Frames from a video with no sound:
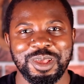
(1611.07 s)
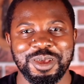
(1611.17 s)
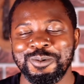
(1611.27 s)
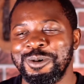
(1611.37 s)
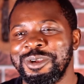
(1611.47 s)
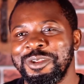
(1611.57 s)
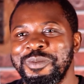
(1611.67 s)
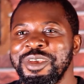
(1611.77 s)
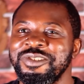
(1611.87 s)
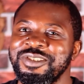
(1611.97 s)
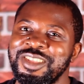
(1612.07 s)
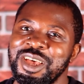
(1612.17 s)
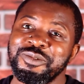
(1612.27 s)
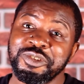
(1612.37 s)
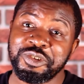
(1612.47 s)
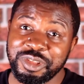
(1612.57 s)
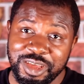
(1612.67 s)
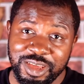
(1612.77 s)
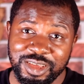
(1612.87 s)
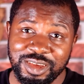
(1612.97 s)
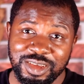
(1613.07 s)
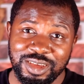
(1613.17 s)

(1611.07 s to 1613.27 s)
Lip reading: What are the basic steps you should take